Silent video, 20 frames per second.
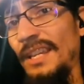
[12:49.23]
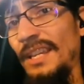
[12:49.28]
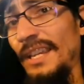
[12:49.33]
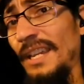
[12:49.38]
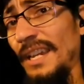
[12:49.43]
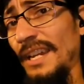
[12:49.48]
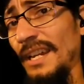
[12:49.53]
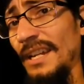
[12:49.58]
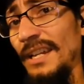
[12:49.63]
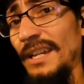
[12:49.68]

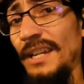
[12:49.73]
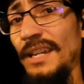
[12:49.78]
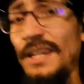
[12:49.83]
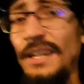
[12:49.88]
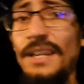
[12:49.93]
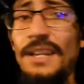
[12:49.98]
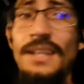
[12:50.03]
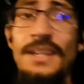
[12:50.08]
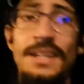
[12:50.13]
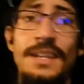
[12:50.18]
yeah,
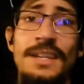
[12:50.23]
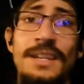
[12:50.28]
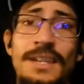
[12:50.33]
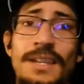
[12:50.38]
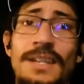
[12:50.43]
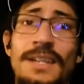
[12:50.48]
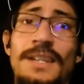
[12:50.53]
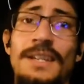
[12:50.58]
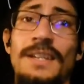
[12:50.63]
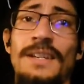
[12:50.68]

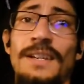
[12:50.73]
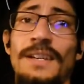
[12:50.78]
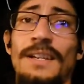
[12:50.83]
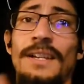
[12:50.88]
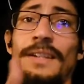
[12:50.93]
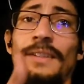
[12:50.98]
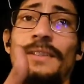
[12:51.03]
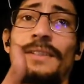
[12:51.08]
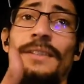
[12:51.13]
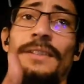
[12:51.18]

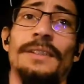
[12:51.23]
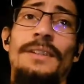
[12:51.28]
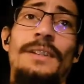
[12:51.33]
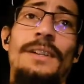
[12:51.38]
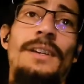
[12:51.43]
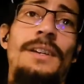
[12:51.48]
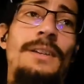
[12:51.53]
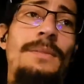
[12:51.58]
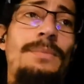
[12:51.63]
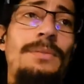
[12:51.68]
that's
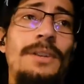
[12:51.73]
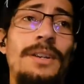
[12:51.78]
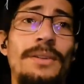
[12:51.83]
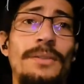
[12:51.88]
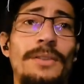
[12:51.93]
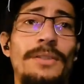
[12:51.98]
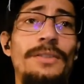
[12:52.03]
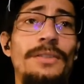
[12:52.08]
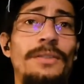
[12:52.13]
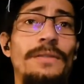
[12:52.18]
uh,
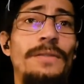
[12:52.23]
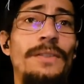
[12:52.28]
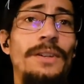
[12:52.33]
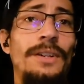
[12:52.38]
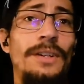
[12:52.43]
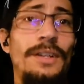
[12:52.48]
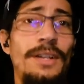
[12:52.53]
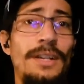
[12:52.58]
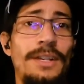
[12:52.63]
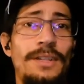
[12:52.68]
progress so
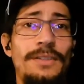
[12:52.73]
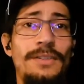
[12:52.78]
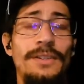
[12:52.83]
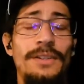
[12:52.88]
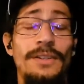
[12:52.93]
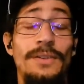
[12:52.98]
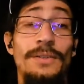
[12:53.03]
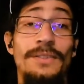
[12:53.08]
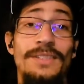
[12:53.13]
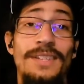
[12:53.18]
far. So
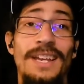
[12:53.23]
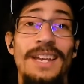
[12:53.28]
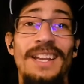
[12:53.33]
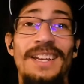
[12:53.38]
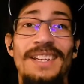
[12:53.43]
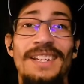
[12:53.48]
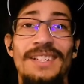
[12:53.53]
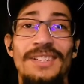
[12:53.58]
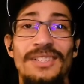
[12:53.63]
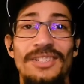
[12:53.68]
I'll go
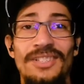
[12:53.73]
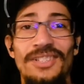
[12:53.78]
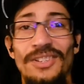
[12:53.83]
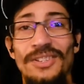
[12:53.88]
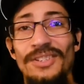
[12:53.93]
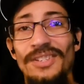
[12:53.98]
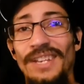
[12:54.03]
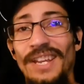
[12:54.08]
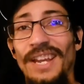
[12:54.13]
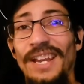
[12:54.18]
inside and I'll show
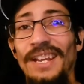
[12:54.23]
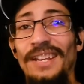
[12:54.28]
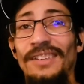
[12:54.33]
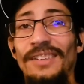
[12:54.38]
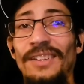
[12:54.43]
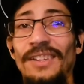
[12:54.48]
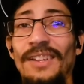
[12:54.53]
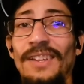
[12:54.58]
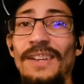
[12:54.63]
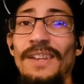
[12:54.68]
you
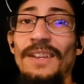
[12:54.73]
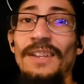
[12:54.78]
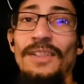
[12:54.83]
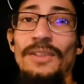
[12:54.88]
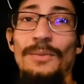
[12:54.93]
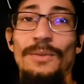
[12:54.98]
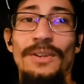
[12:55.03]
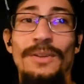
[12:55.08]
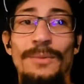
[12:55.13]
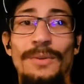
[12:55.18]
guys
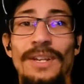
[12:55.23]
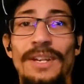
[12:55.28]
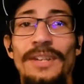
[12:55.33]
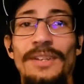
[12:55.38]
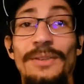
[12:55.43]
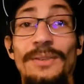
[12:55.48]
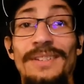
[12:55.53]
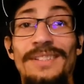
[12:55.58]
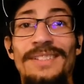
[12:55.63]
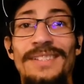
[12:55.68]
the work we got to
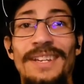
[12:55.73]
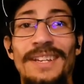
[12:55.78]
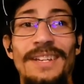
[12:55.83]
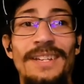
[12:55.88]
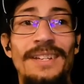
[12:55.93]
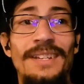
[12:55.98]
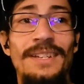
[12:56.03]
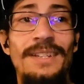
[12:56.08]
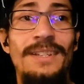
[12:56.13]
do inside.